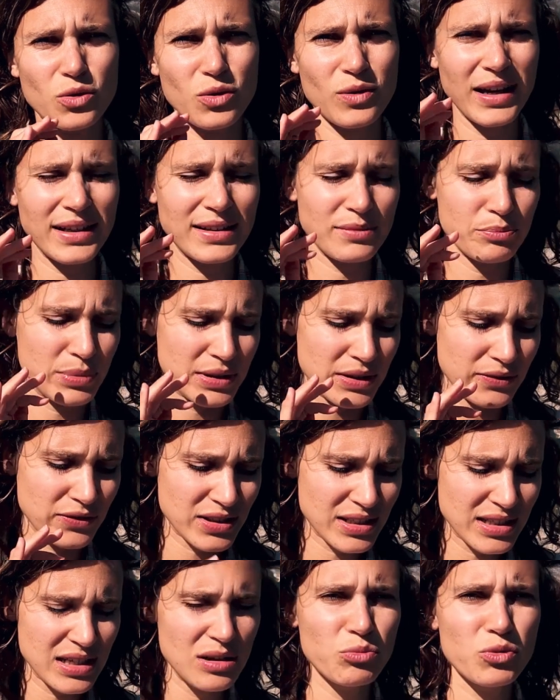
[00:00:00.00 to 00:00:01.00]
quite a bit of
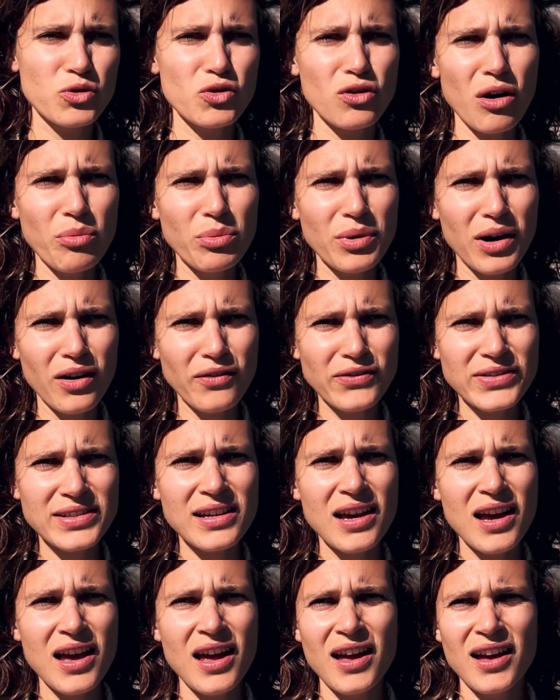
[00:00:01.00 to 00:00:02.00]
steep
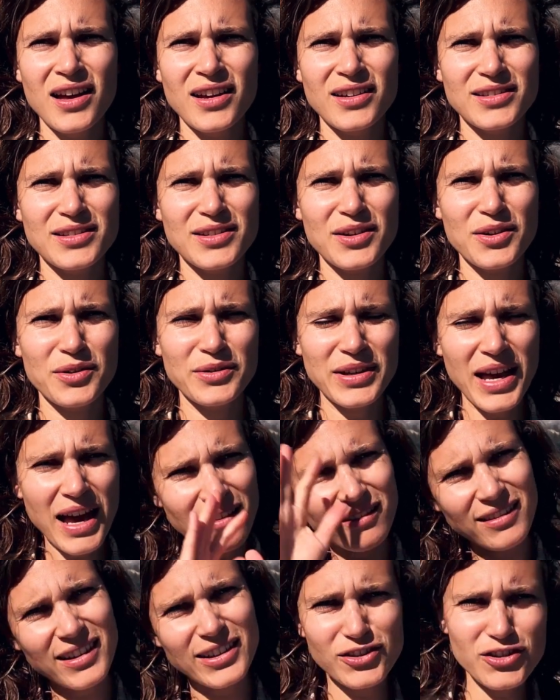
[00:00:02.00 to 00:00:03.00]
drop-offs. So
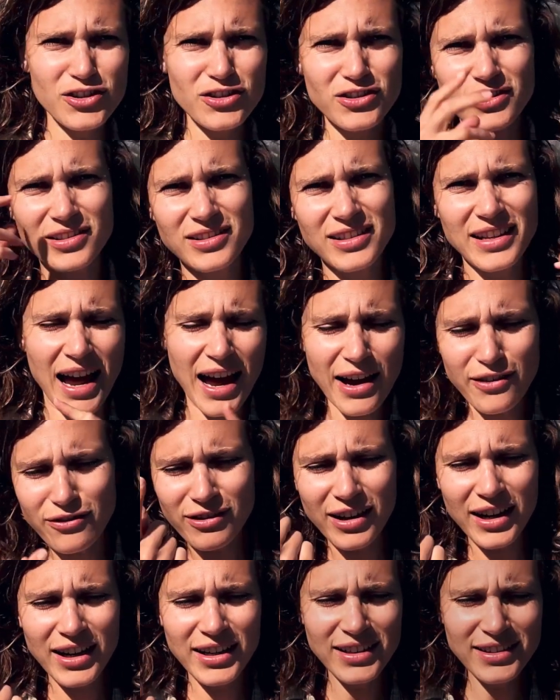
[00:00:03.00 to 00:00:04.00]
yeah, let's just dive
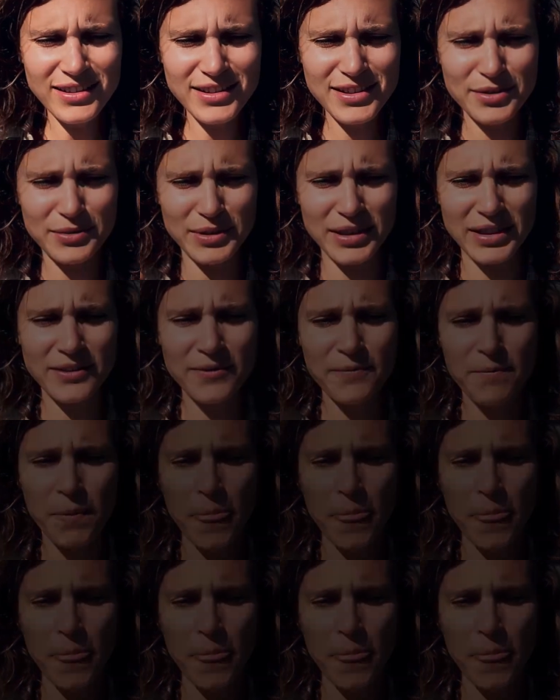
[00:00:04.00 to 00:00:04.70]
right into it.